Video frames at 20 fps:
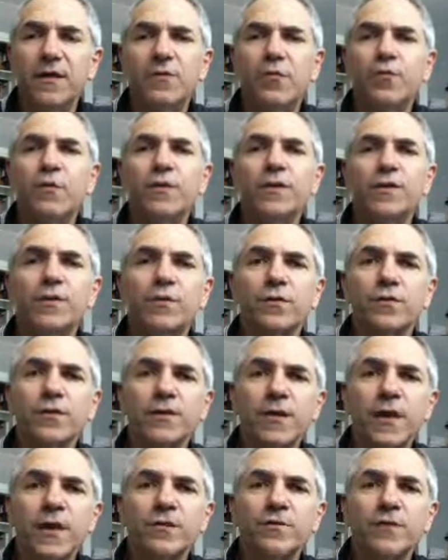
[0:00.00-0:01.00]
research
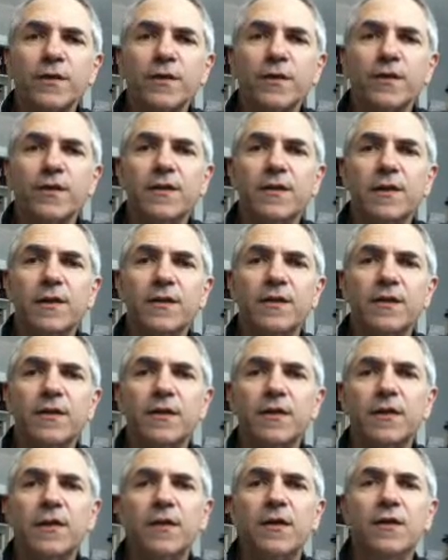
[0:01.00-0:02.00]
that's been
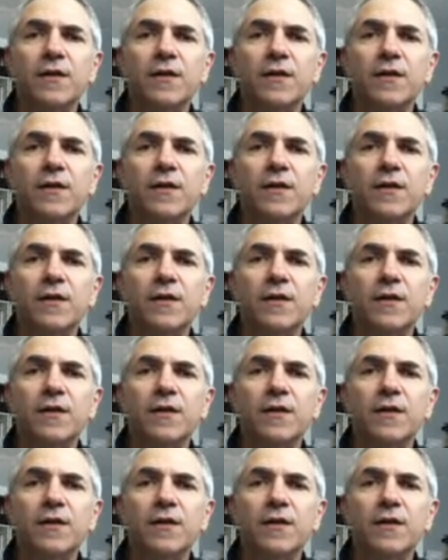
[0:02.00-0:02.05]
conducted.